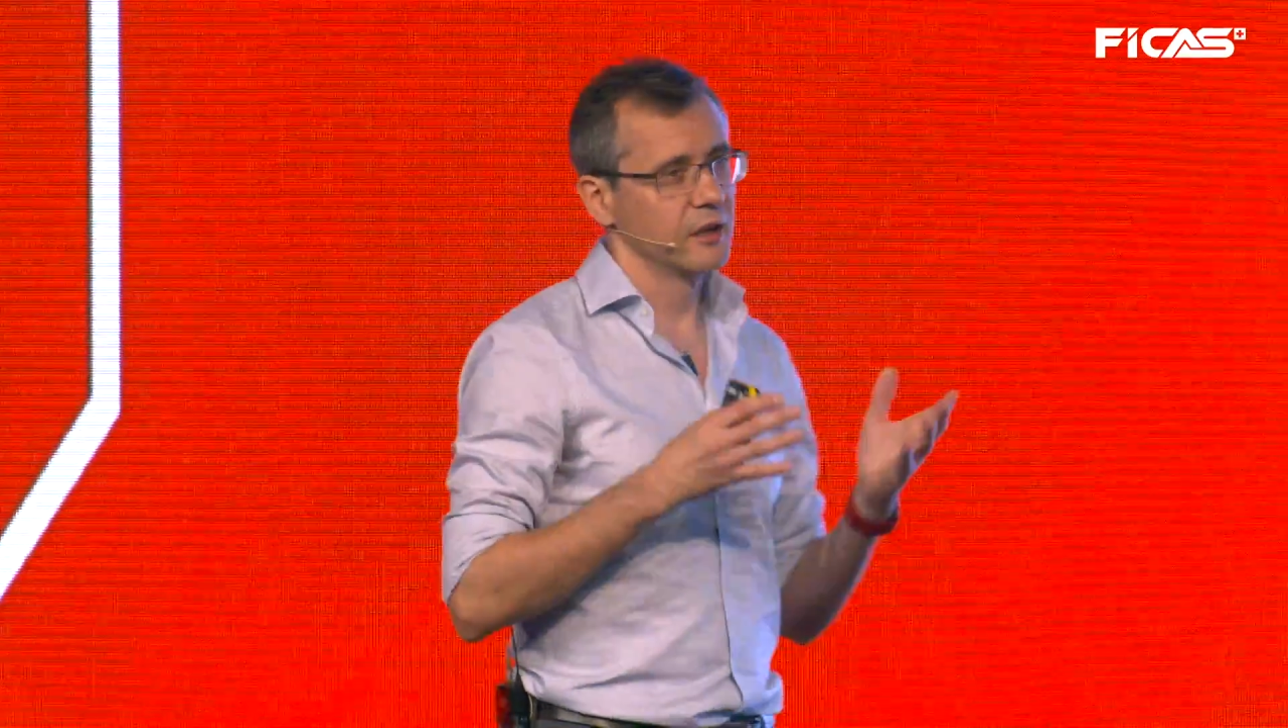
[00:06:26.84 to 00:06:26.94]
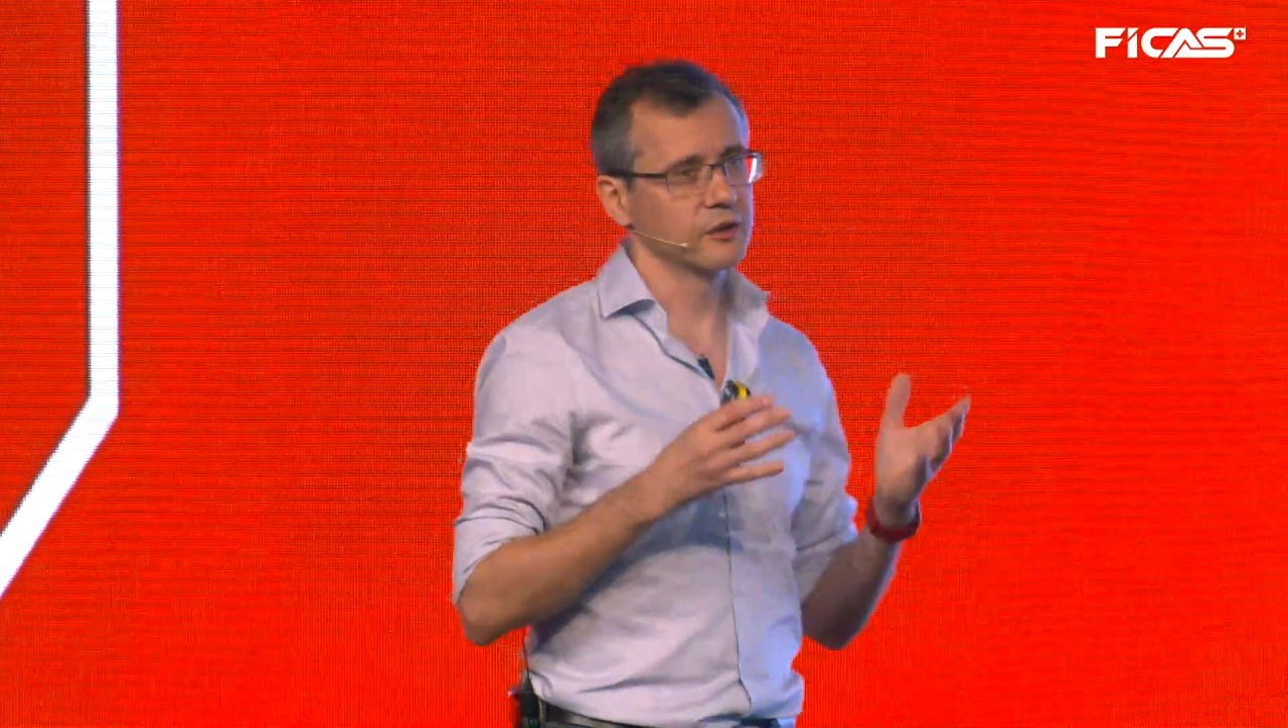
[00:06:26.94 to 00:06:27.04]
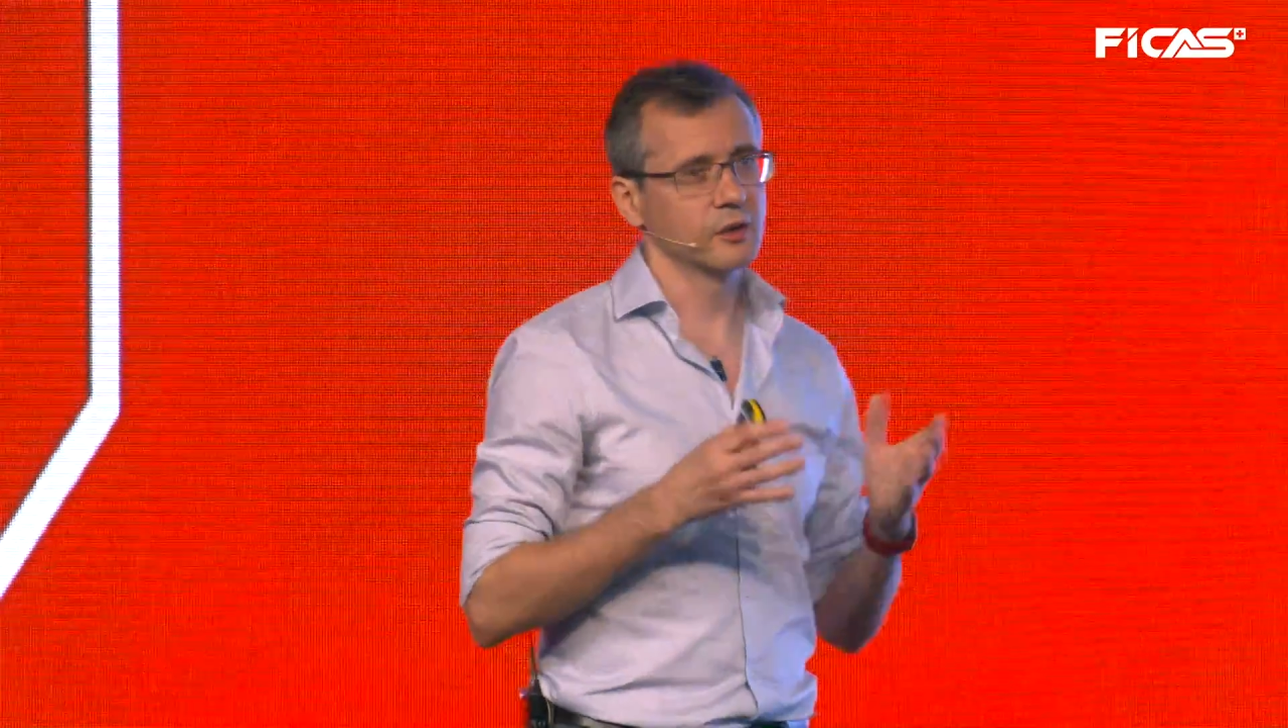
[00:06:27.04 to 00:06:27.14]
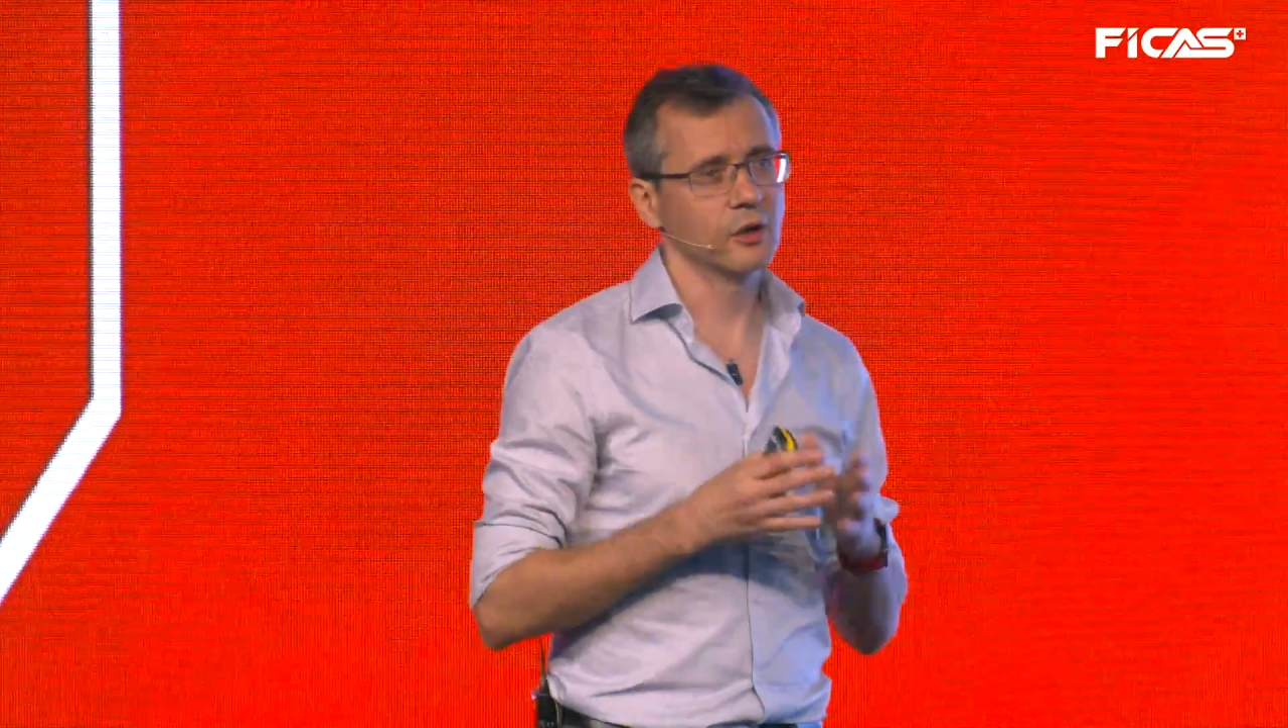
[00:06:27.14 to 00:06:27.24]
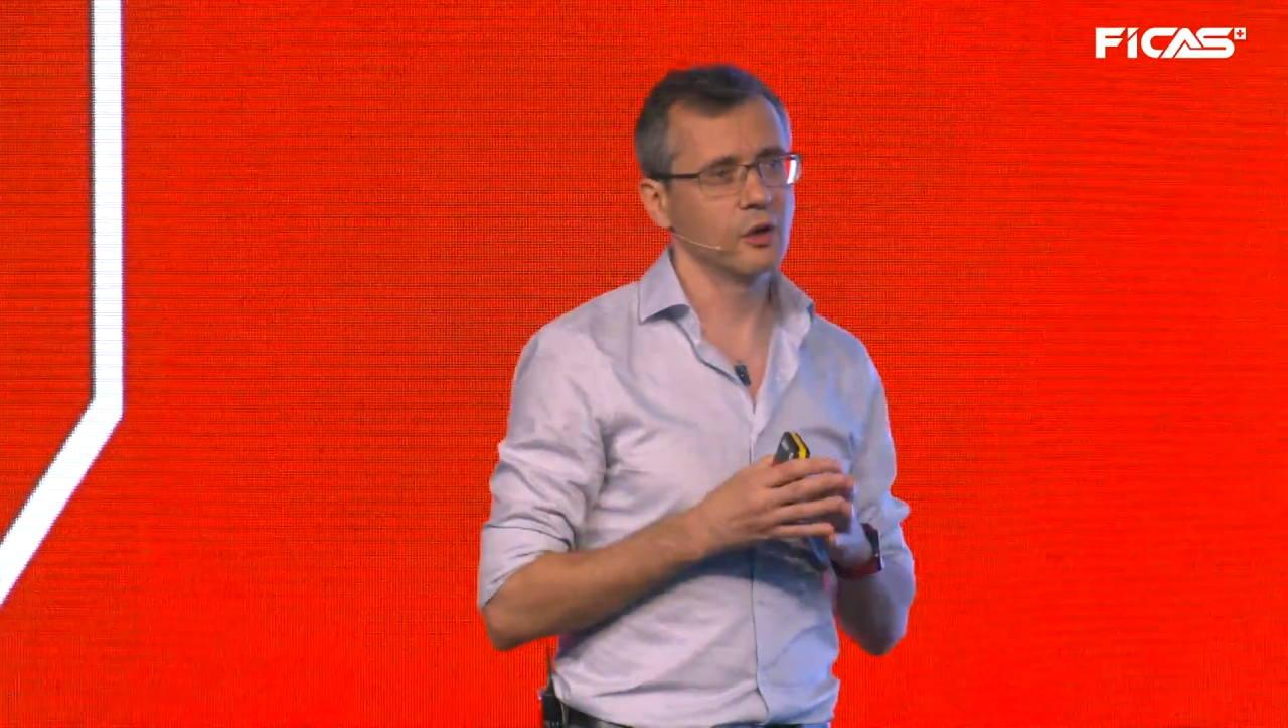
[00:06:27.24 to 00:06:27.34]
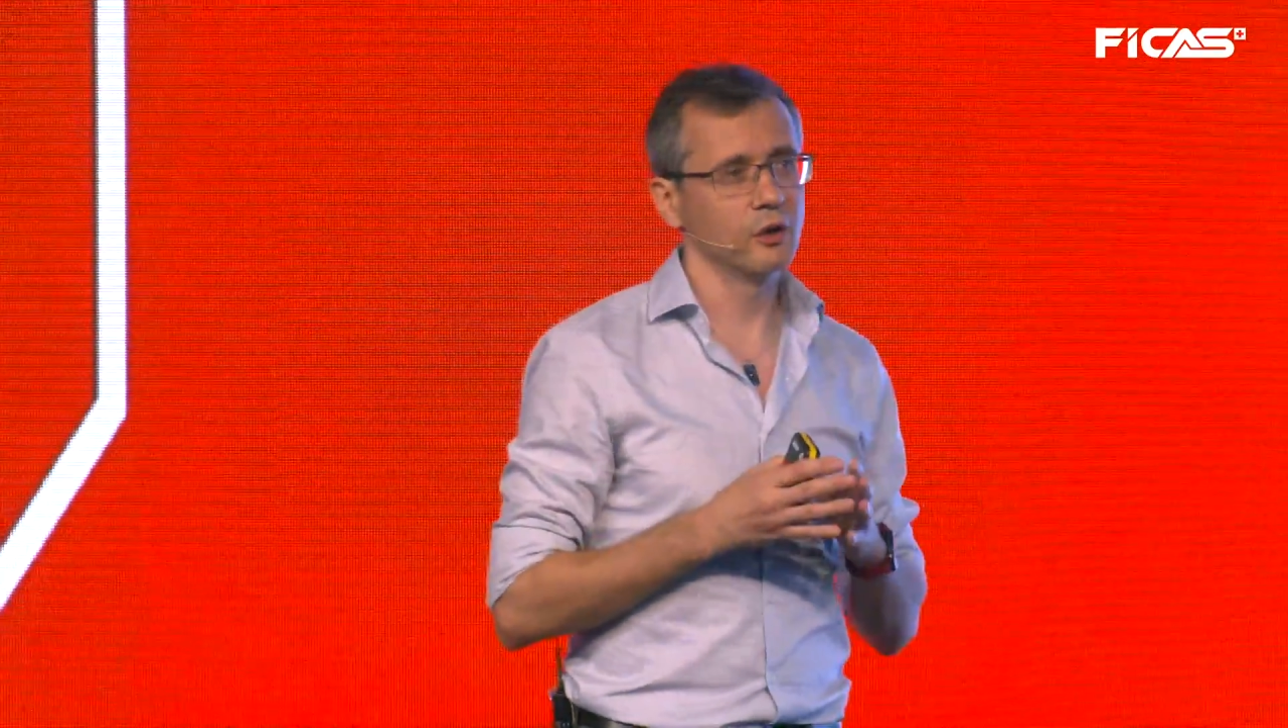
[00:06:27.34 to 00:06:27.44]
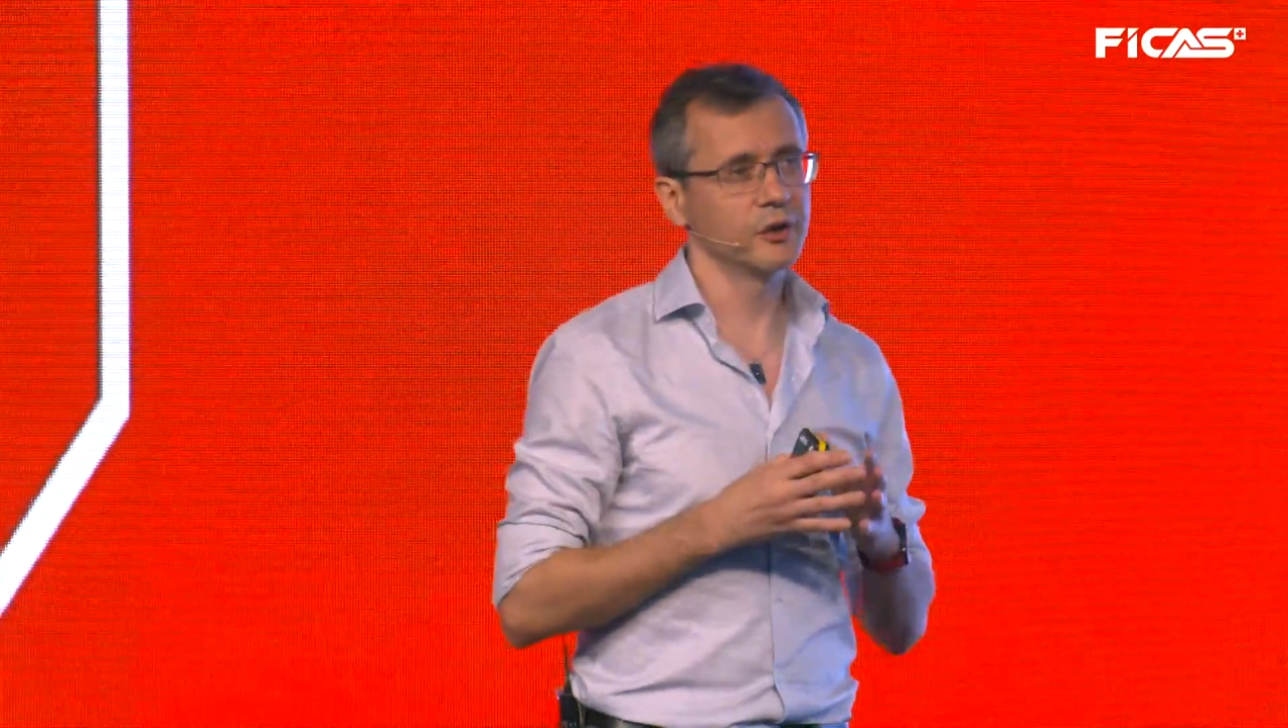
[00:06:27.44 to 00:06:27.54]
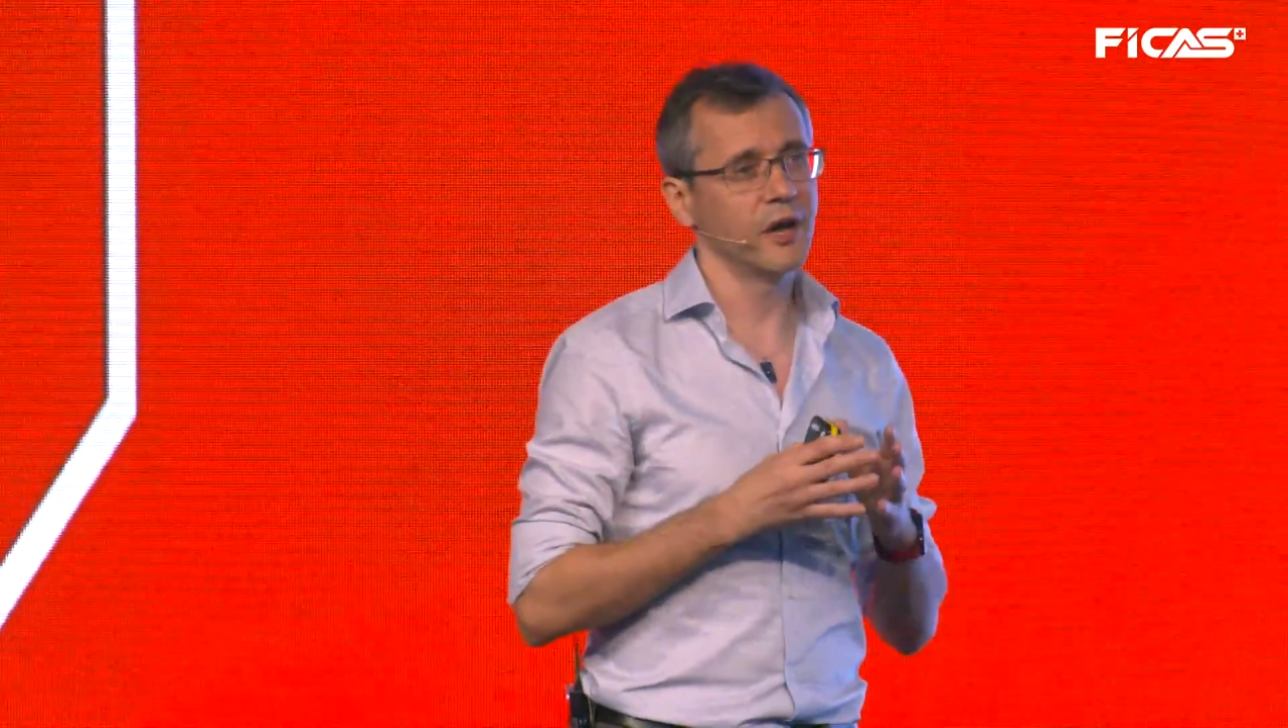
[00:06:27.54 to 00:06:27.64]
so-called